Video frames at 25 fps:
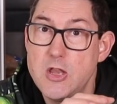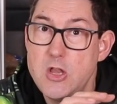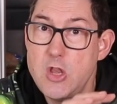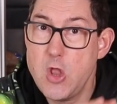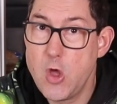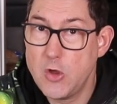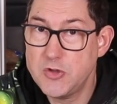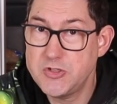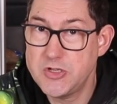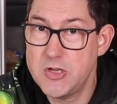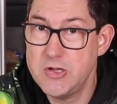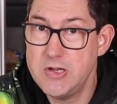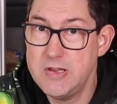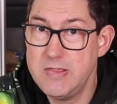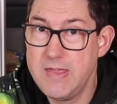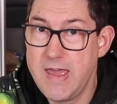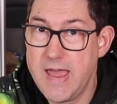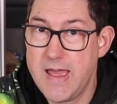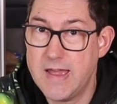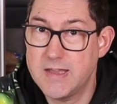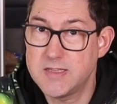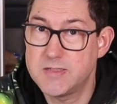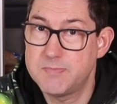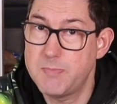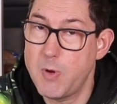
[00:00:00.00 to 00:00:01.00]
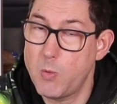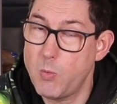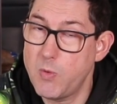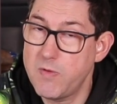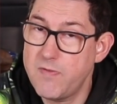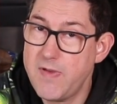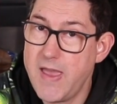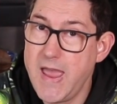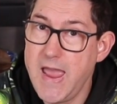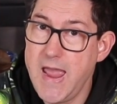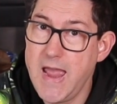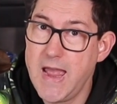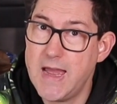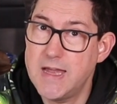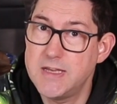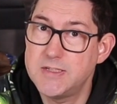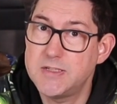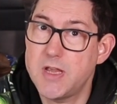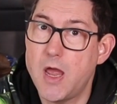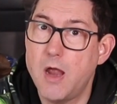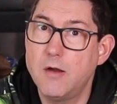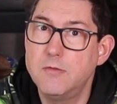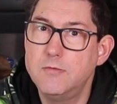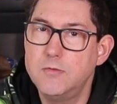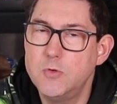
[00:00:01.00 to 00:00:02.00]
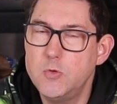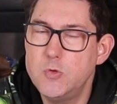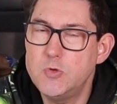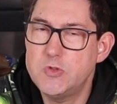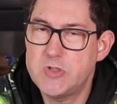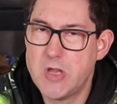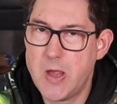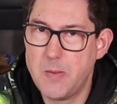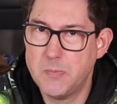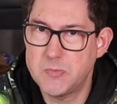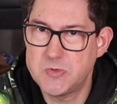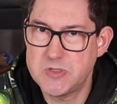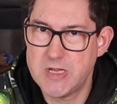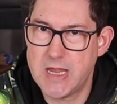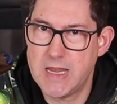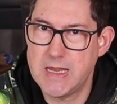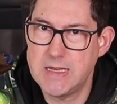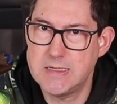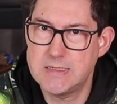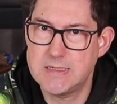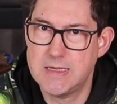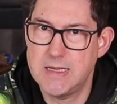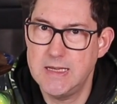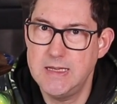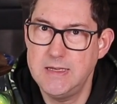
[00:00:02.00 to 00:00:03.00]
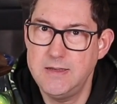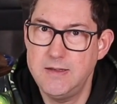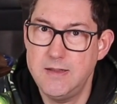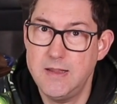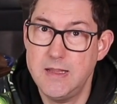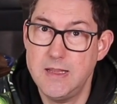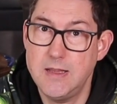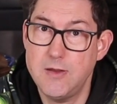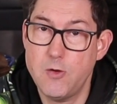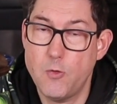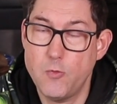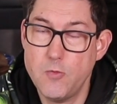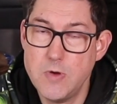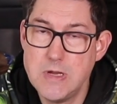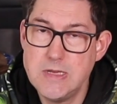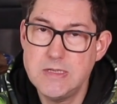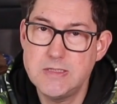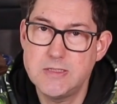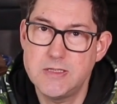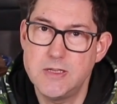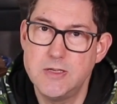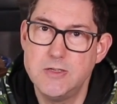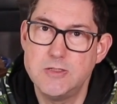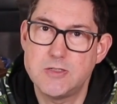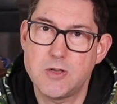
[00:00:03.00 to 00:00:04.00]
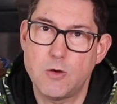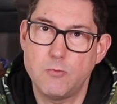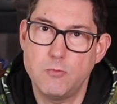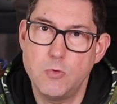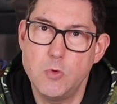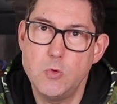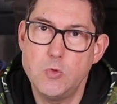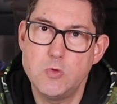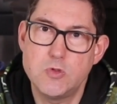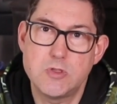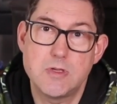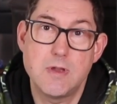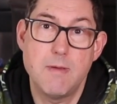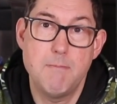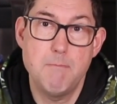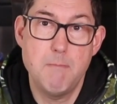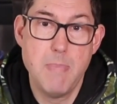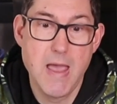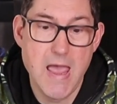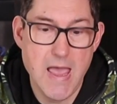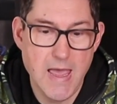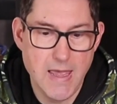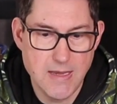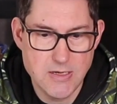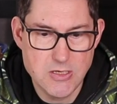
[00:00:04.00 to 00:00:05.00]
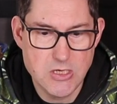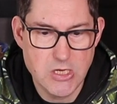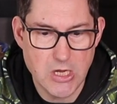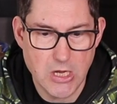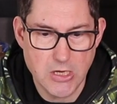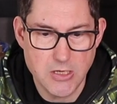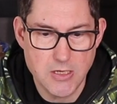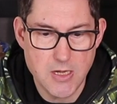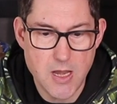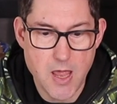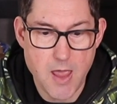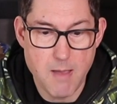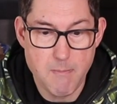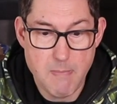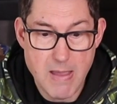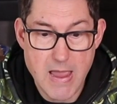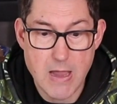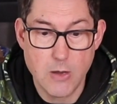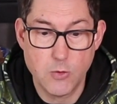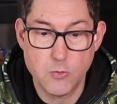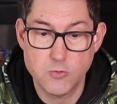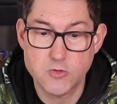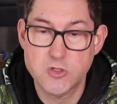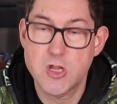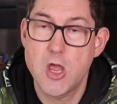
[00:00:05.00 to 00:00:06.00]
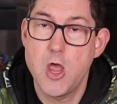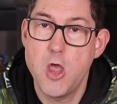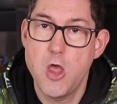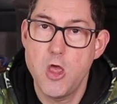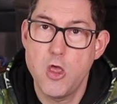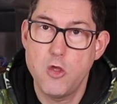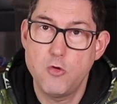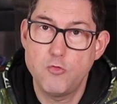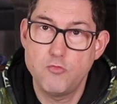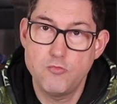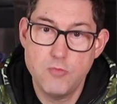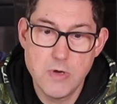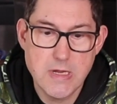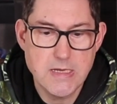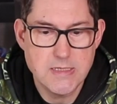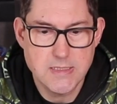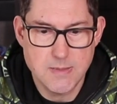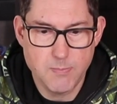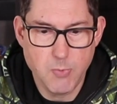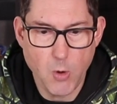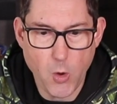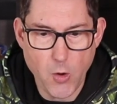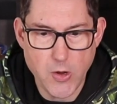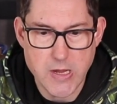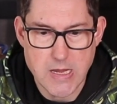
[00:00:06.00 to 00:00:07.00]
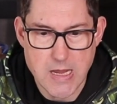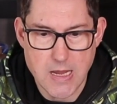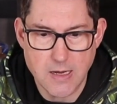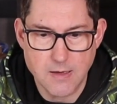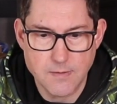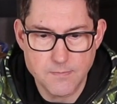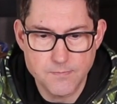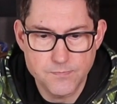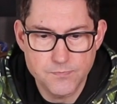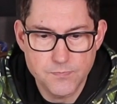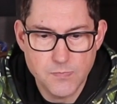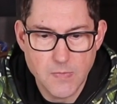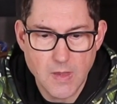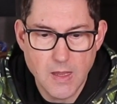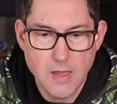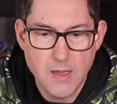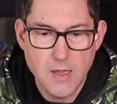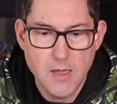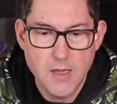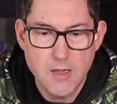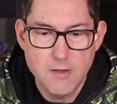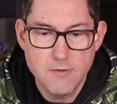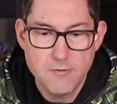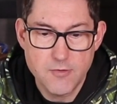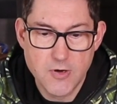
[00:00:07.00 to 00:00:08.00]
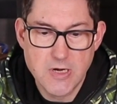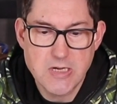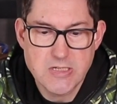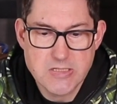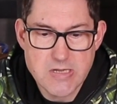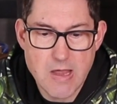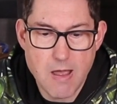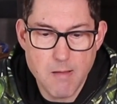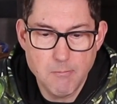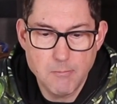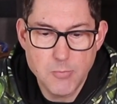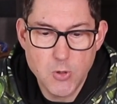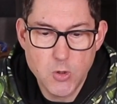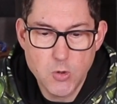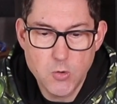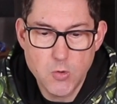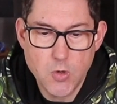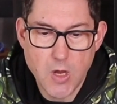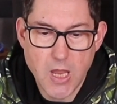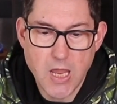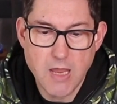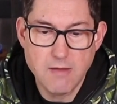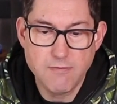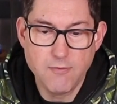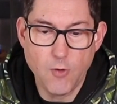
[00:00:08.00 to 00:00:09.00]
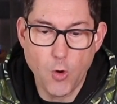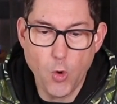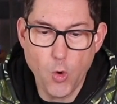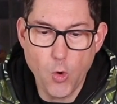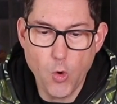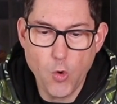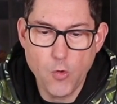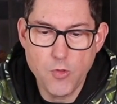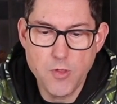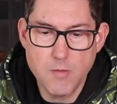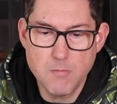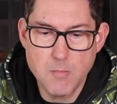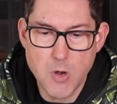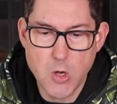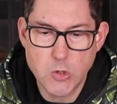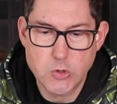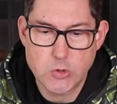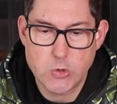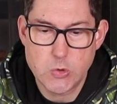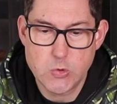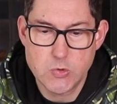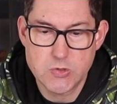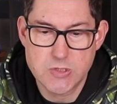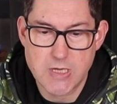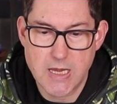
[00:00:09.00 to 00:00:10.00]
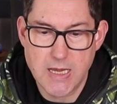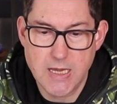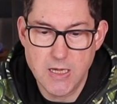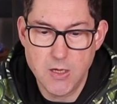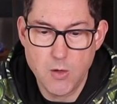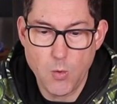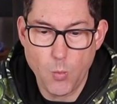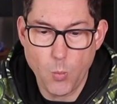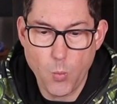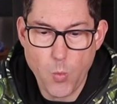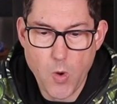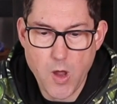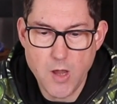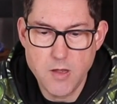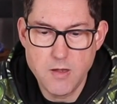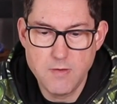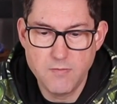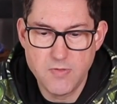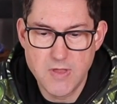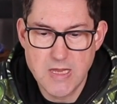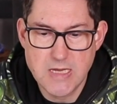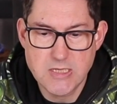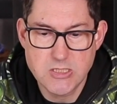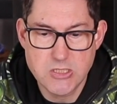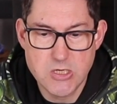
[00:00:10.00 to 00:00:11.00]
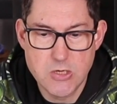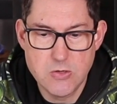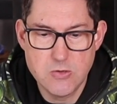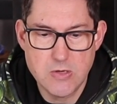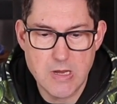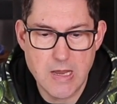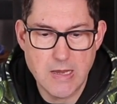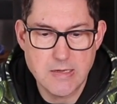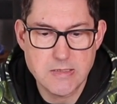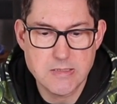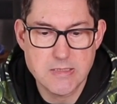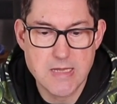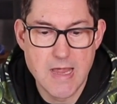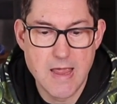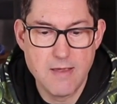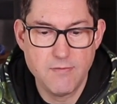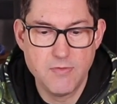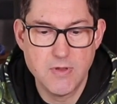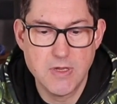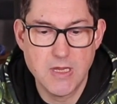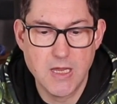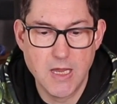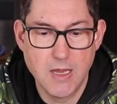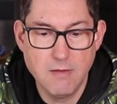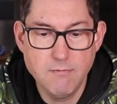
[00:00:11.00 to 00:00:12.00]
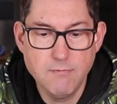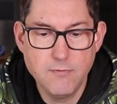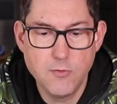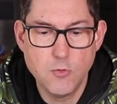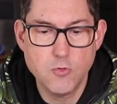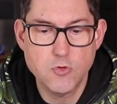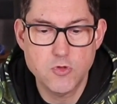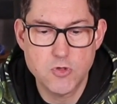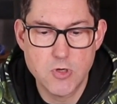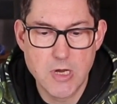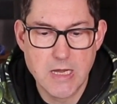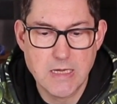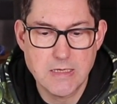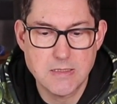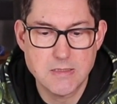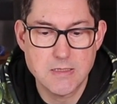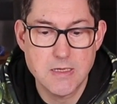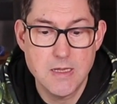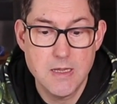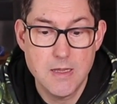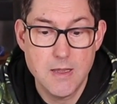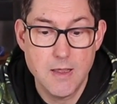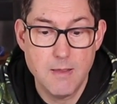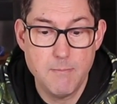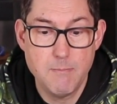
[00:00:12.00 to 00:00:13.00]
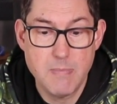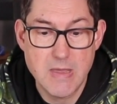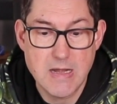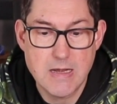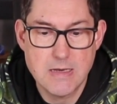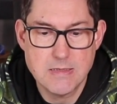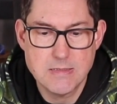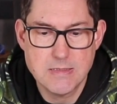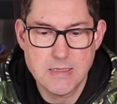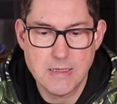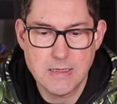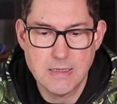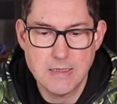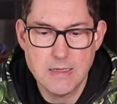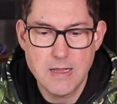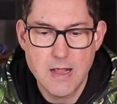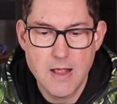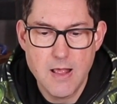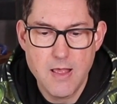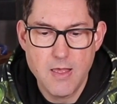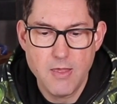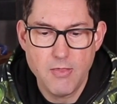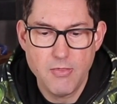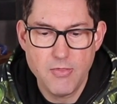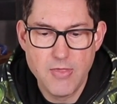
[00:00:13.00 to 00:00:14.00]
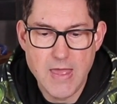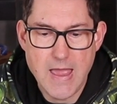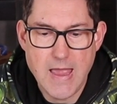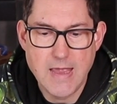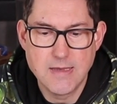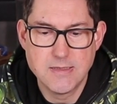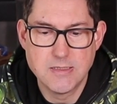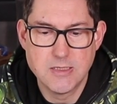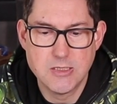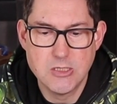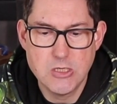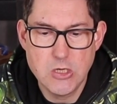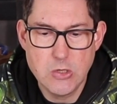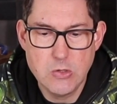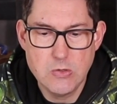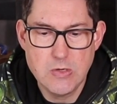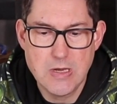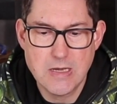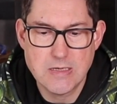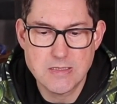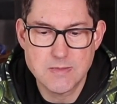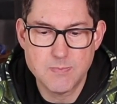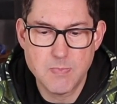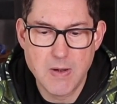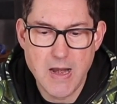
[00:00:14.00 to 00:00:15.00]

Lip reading: Not only that, but we've had a rules update in the recent Rules Companion about redeploying. For example, if all the models in one of these units have the Infiltrate ability, that unit's